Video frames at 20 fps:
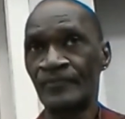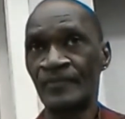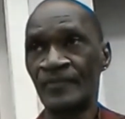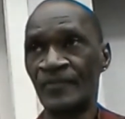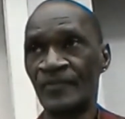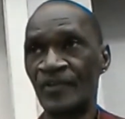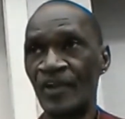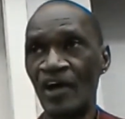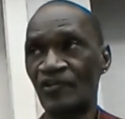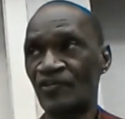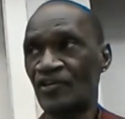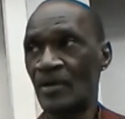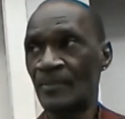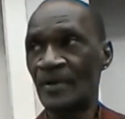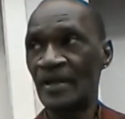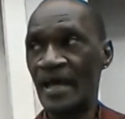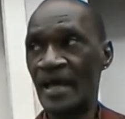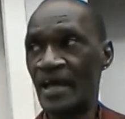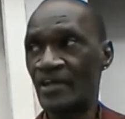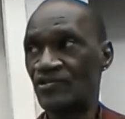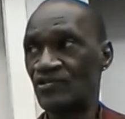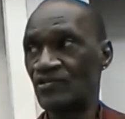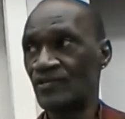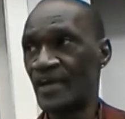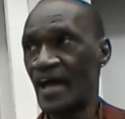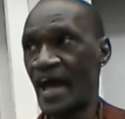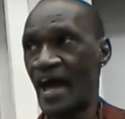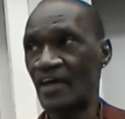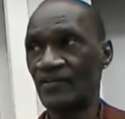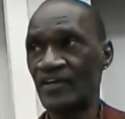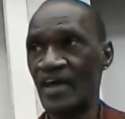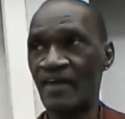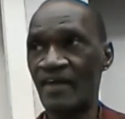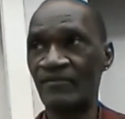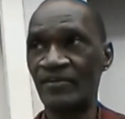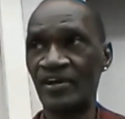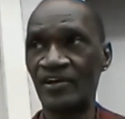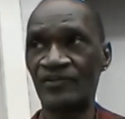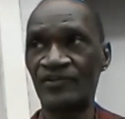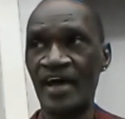Thus, I'm glad you guys having
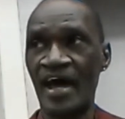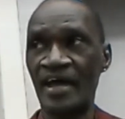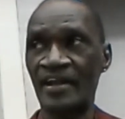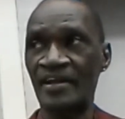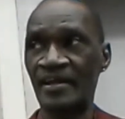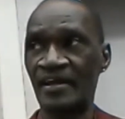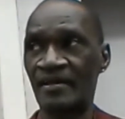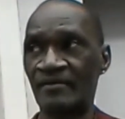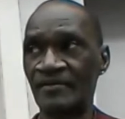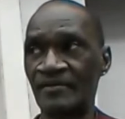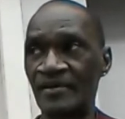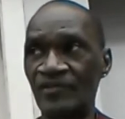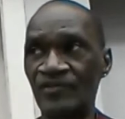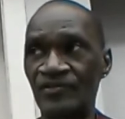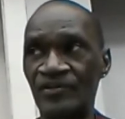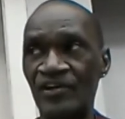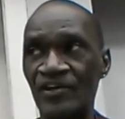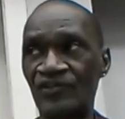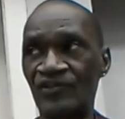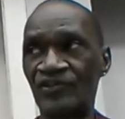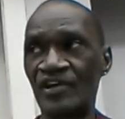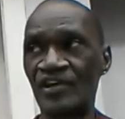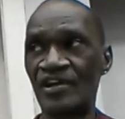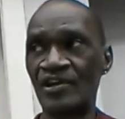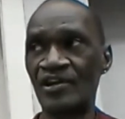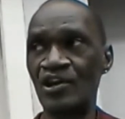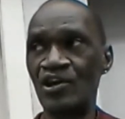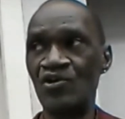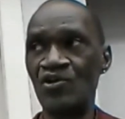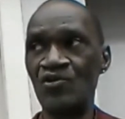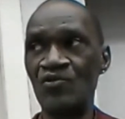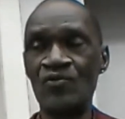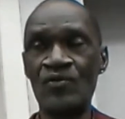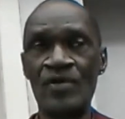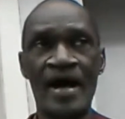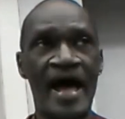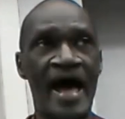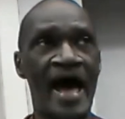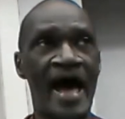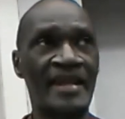this idea. This, this is a new
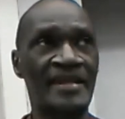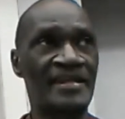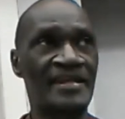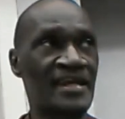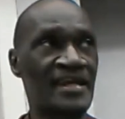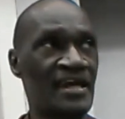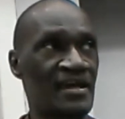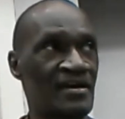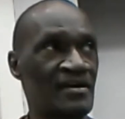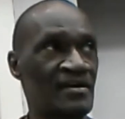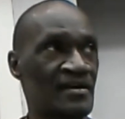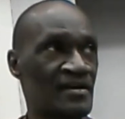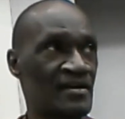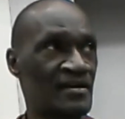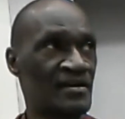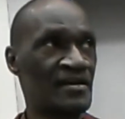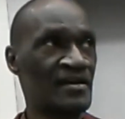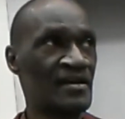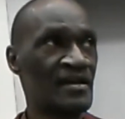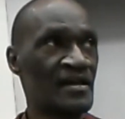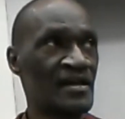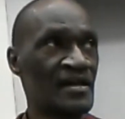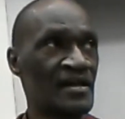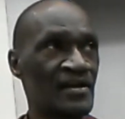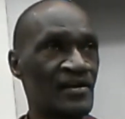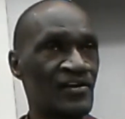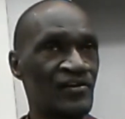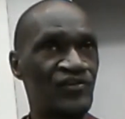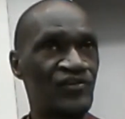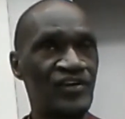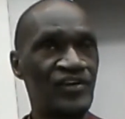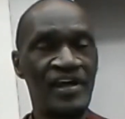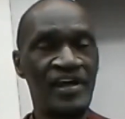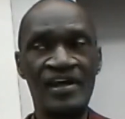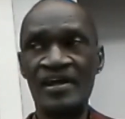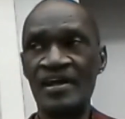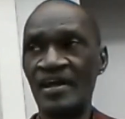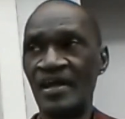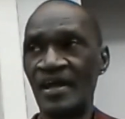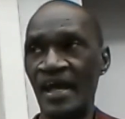idea.
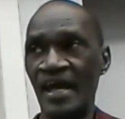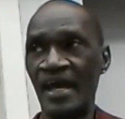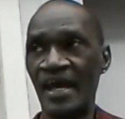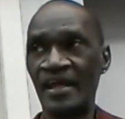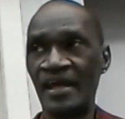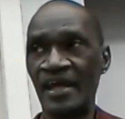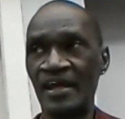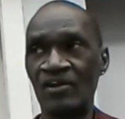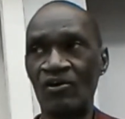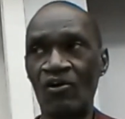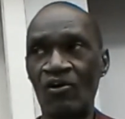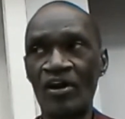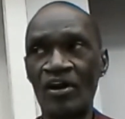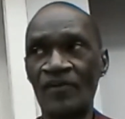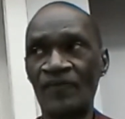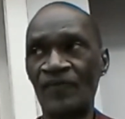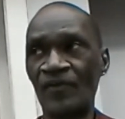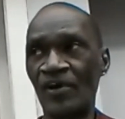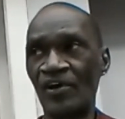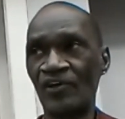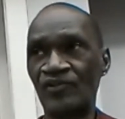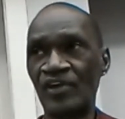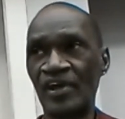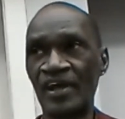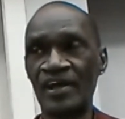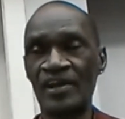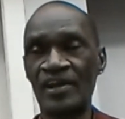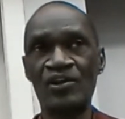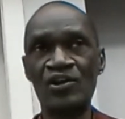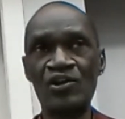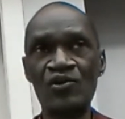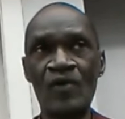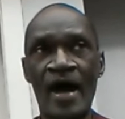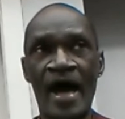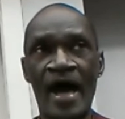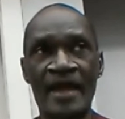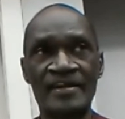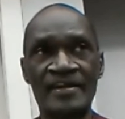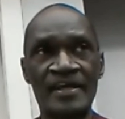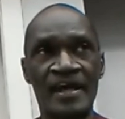See, and in order for us to get a new
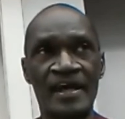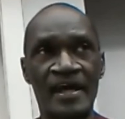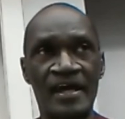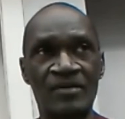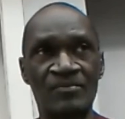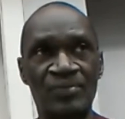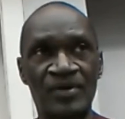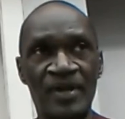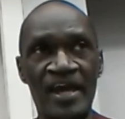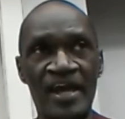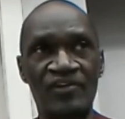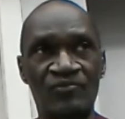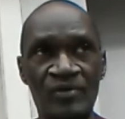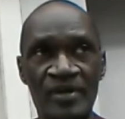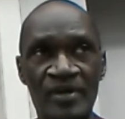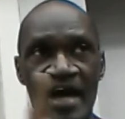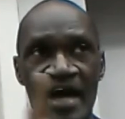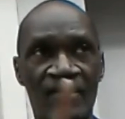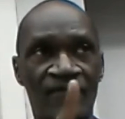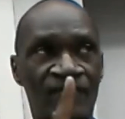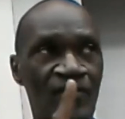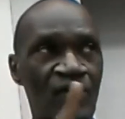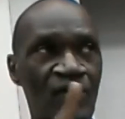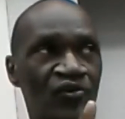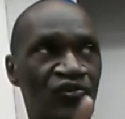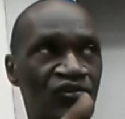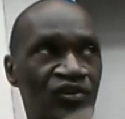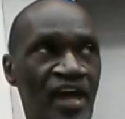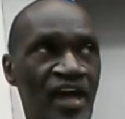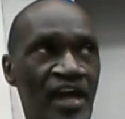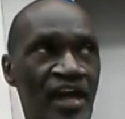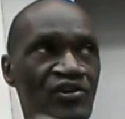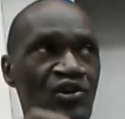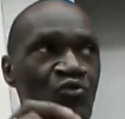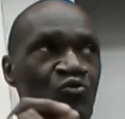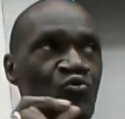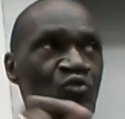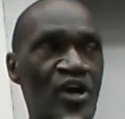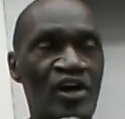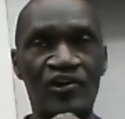idea in place, we got to first take the
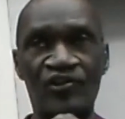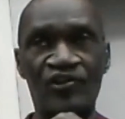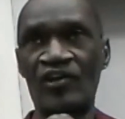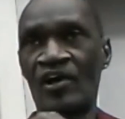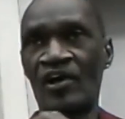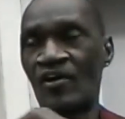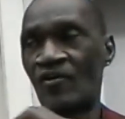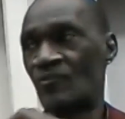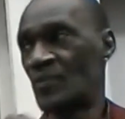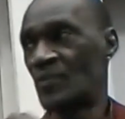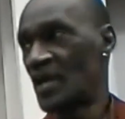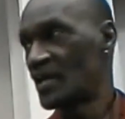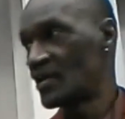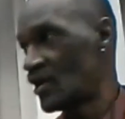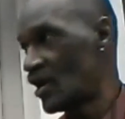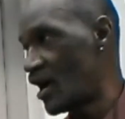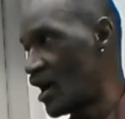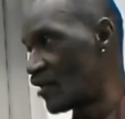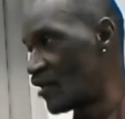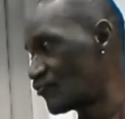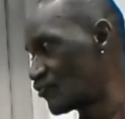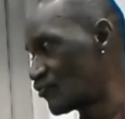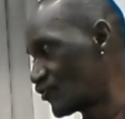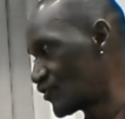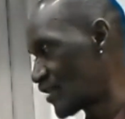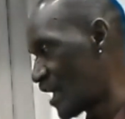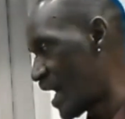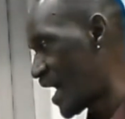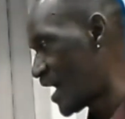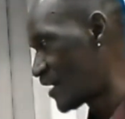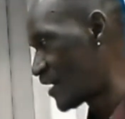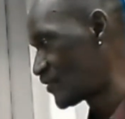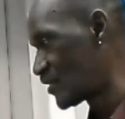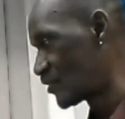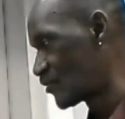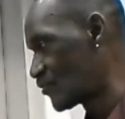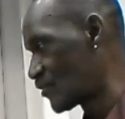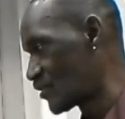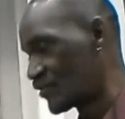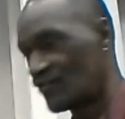risk of being ostracized and
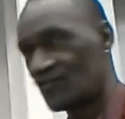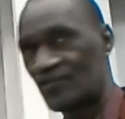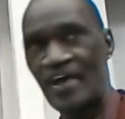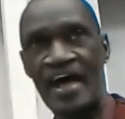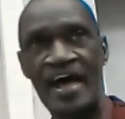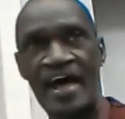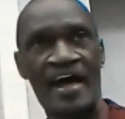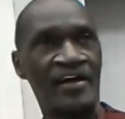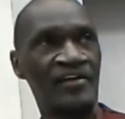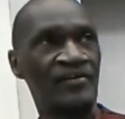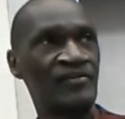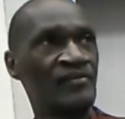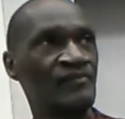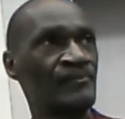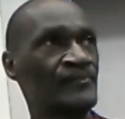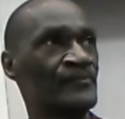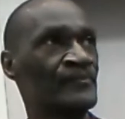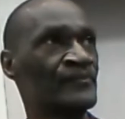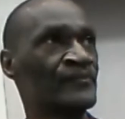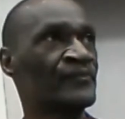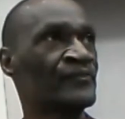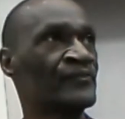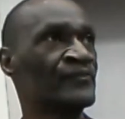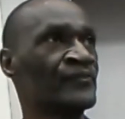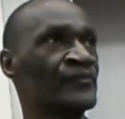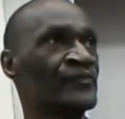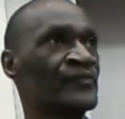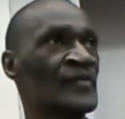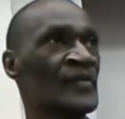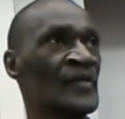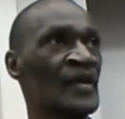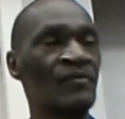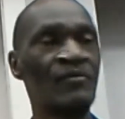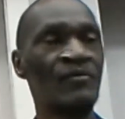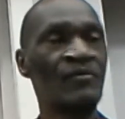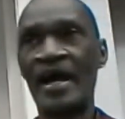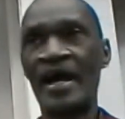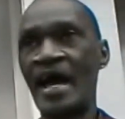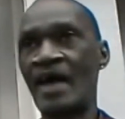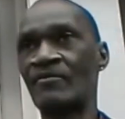criticized. We
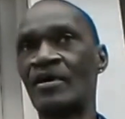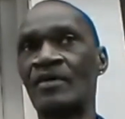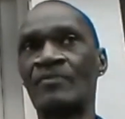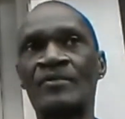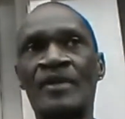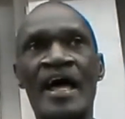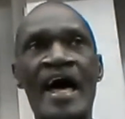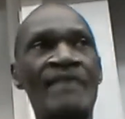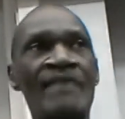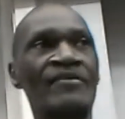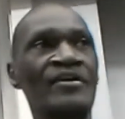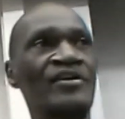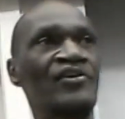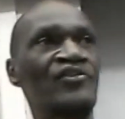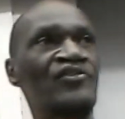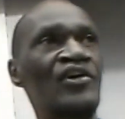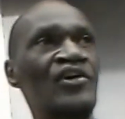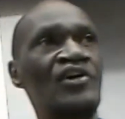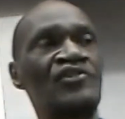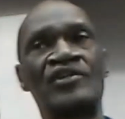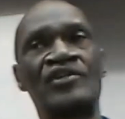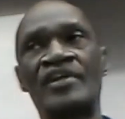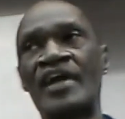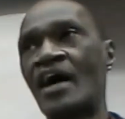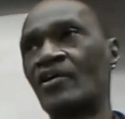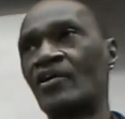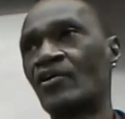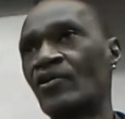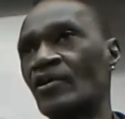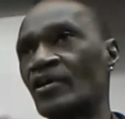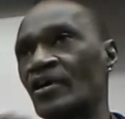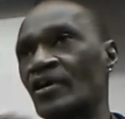were having a lively discussion out earlier